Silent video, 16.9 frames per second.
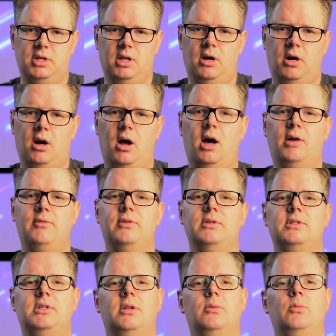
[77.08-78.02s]
in our
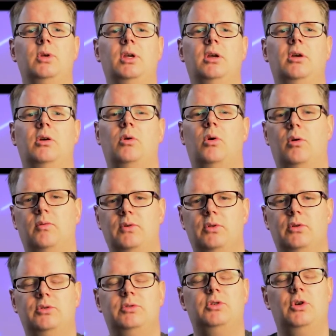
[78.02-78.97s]
office and we can go over
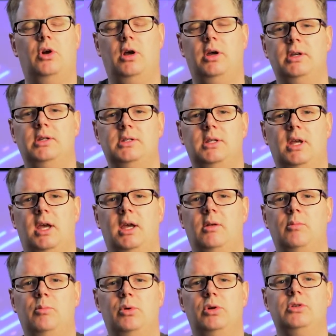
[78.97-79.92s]
those drawings
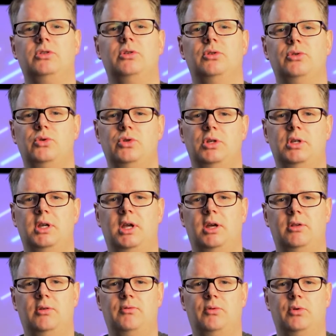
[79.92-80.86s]
and put a solution
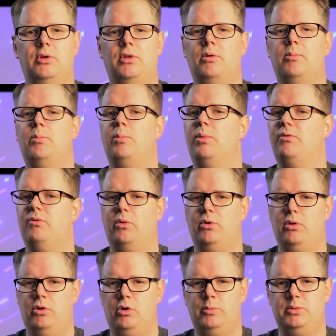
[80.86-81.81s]
together for you before
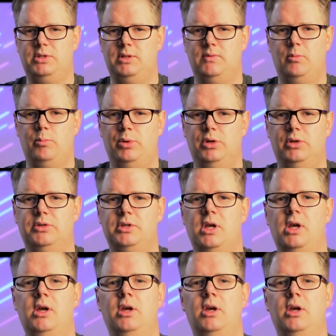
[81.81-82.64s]
the home is even built.